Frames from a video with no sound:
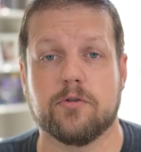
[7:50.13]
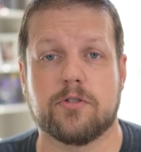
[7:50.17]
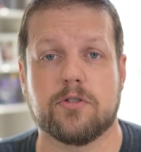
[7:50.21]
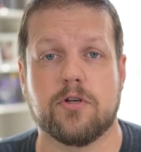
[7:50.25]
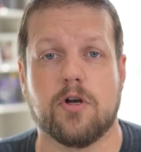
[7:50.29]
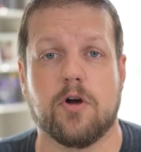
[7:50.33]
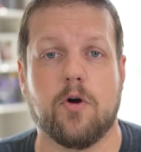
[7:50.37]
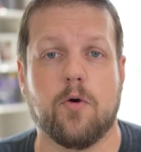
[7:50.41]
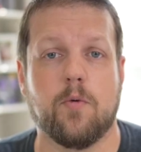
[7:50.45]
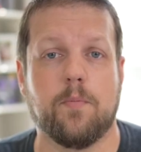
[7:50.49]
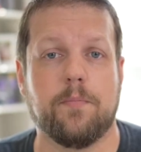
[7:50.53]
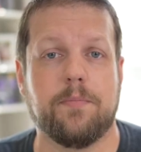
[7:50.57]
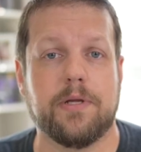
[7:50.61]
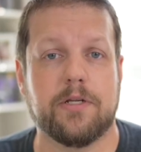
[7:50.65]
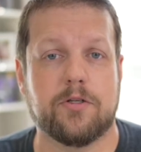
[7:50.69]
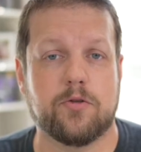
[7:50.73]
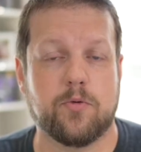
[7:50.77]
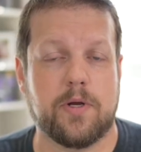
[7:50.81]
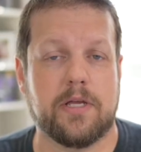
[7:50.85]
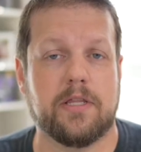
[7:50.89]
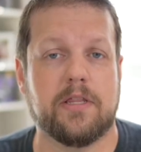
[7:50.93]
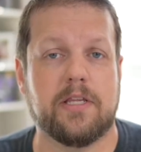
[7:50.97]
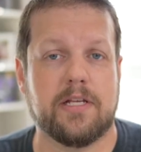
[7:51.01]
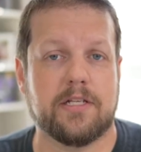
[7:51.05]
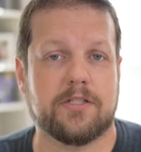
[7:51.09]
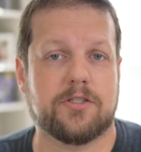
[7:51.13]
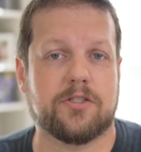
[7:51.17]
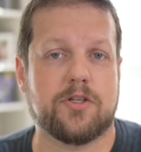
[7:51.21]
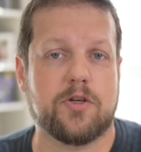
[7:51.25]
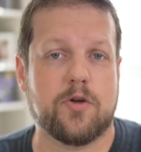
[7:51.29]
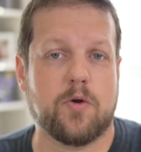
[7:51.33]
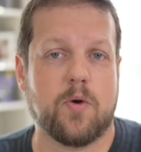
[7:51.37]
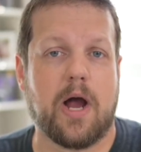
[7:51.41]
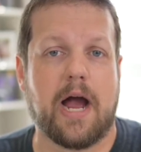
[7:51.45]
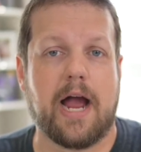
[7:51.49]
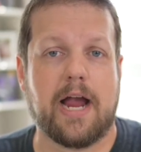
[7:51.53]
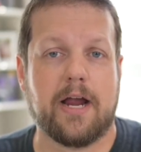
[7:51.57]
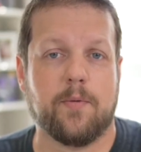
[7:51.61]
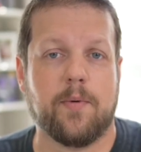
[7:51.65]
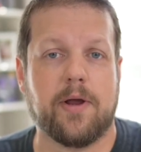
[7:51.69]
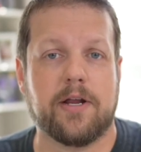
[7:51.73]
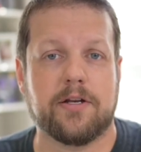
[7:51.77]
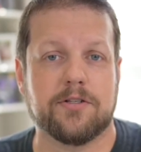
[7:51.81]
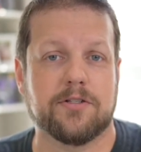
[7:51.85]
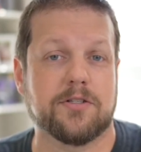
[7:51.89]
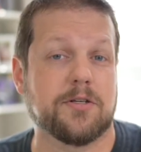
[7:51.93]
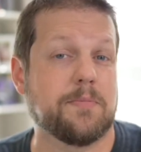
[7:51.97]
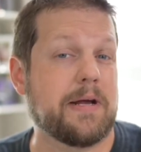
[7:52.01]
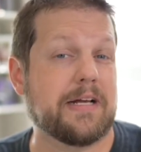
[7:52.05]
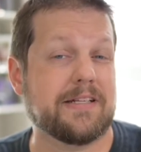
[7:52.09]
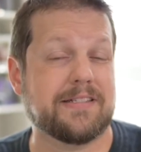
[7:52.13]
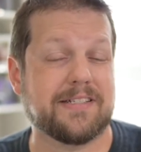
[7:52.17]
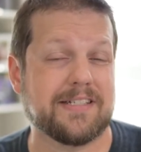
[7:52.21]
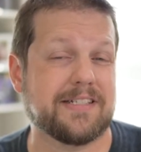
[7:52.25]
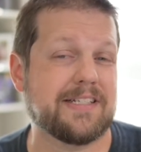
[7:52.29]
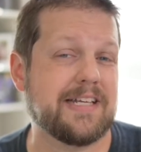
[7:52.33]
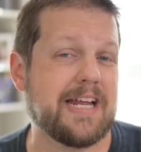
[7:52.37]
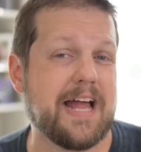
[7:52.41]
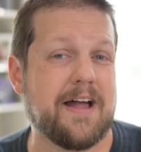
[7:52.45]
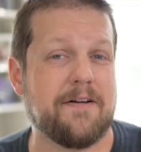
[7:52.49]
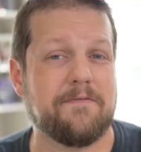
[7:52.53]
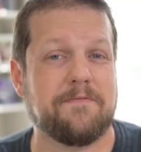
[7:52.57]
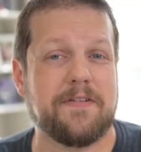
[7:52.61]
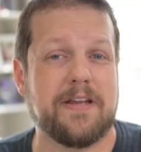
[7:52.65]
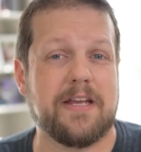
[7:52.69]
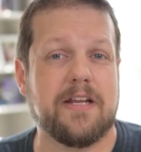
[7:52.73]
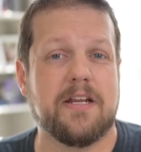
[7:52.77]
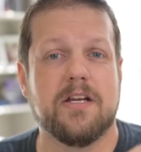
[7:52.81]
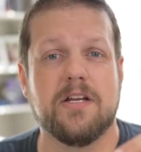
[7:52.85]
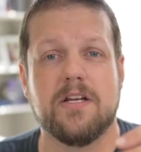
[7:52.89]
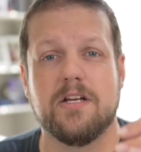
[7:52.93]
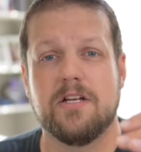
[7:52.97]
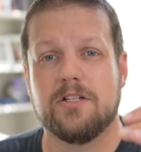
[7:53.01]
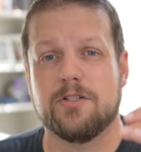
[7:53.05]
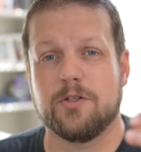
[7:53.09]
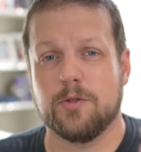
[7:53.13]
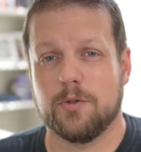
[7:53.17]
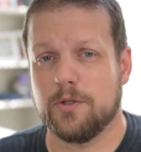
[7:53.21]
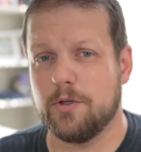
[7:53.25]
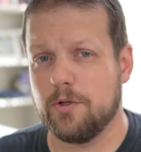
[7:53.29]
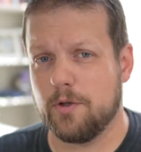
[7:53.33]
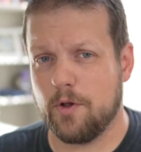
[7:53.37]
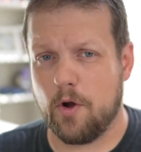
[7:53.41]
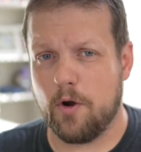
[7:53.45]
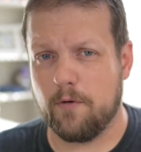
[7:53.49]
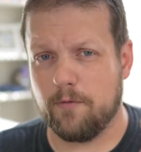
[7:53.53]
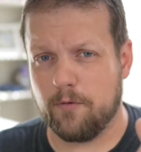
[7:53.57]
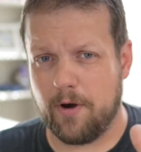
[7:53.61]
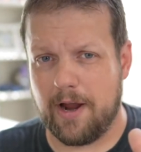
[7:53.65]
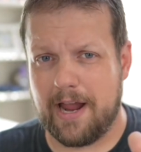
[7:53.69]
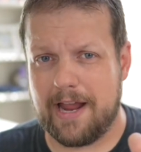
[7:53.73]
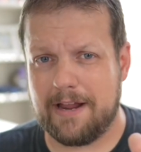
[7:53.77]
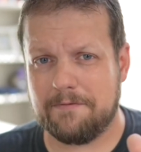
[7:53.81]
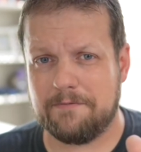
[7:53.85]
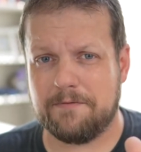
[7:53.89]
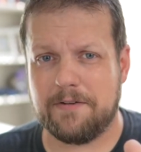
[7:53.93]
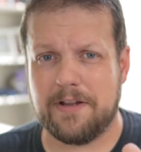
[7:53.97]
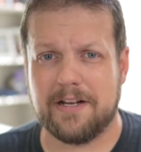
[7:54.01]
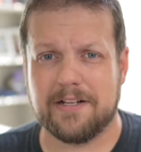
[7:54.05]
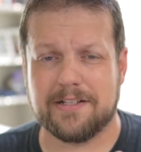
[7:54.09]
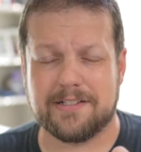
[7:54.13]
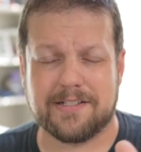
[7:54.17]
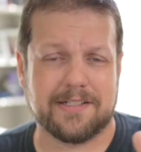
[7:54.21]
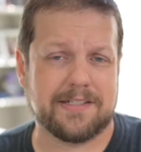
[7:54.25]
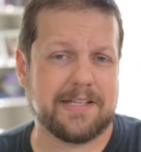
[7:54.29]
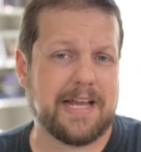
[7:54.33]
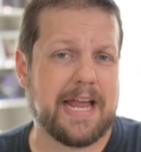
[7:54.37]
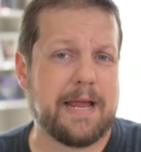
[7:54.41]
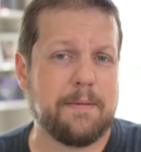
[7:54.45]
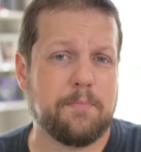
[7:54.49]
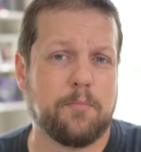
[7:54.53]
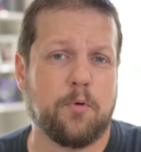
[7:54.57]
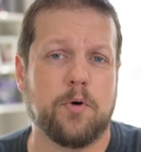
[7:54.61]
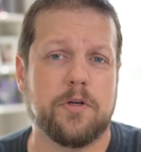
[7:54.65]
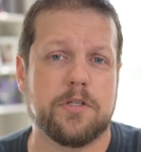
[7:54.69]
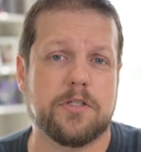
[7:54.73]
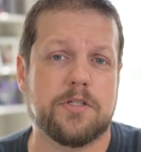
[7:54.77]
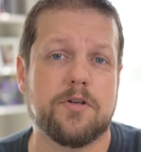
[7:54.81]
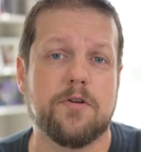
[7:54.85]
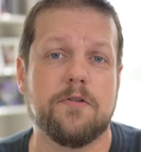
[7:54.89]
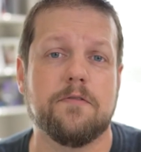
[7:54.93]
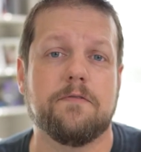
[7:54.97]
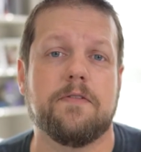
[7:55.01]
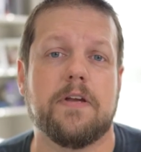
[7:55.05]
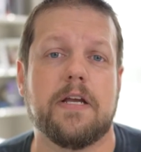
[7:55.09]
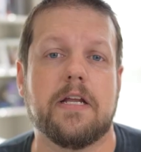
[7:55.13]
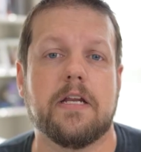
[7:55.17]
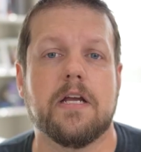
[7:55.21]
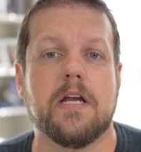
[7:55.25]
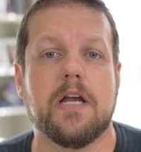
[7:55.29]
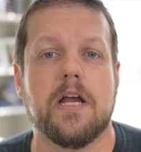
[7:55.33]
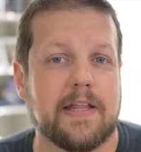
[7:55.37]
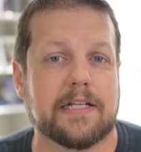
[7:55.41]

So between these two height ranges, about 6.5 feet to a little over 8 feet, it says 8.2 feet.